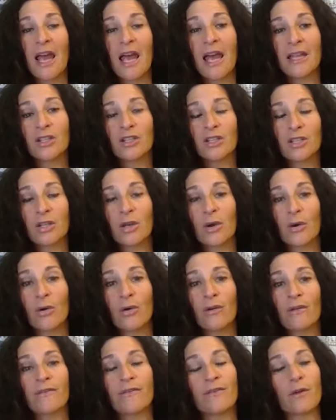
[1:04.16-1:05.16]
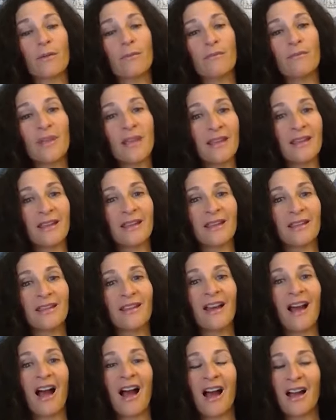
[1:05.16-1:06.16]
And so for
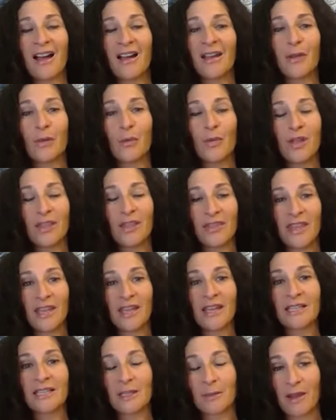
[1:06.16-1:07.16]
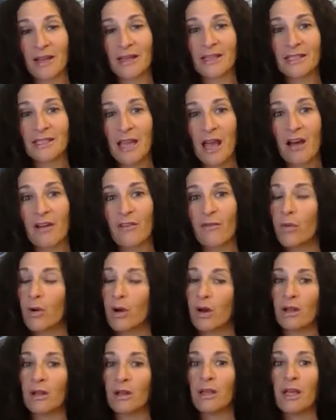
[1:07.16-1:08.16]
me, I would think to myself,
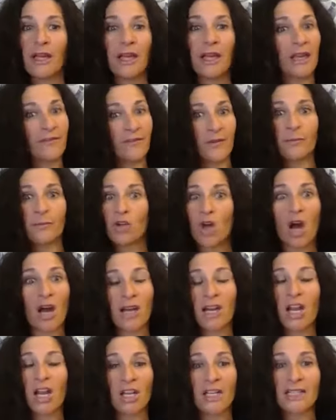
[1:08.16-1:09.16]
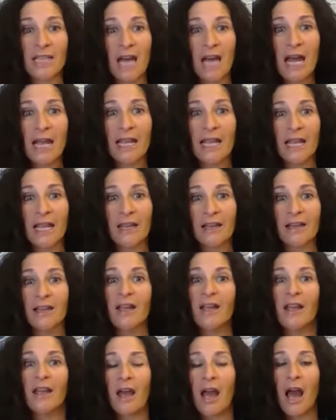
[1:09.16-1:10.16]
well, if I'm not on a diet,
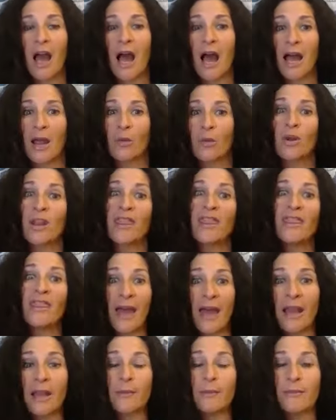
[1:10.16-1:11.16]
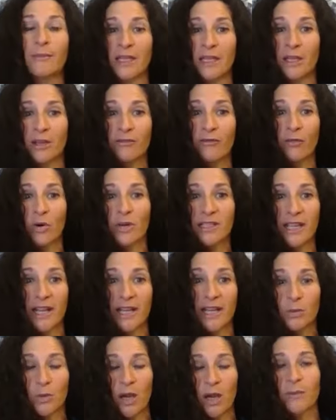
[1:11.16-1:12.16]
I would then be in a
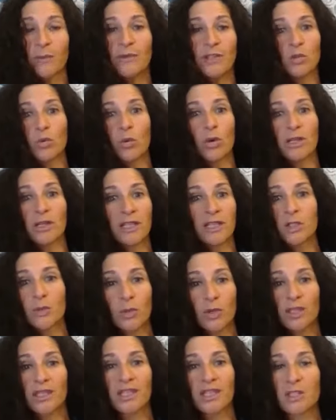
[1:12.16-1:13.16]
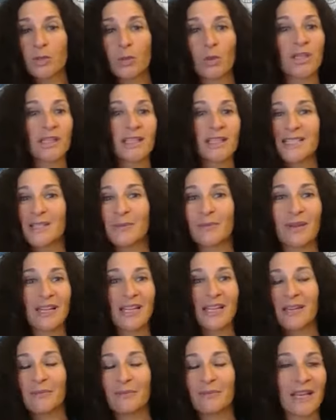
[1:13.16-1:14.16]
vortex where I'd be swirling and swirling and swirling and
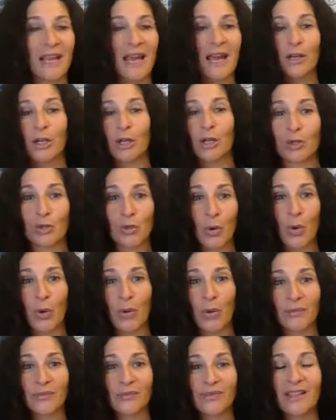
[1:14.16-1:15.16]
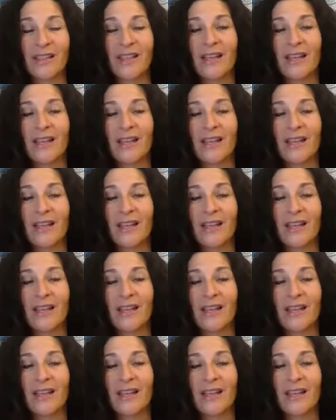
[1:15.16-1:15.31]
spinning and being out of control.